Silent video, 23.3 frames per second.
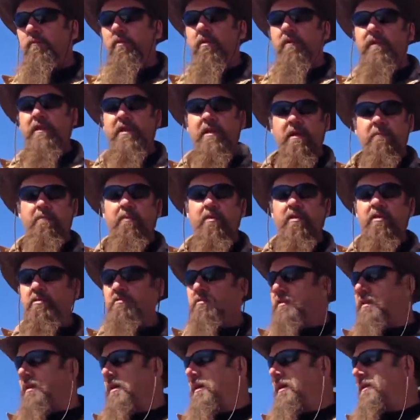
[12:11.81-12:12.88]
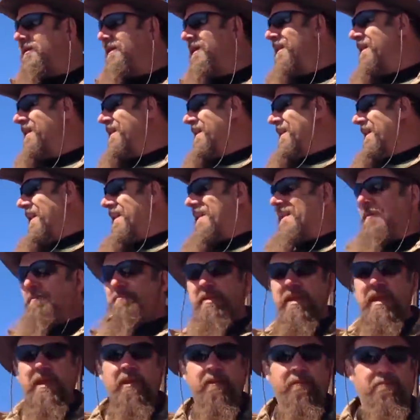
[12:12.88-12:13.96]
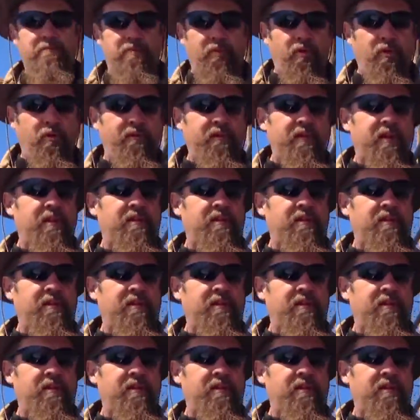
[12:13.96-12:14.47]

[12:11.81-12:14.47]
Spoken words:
We're on the upper Yukon. And the people, the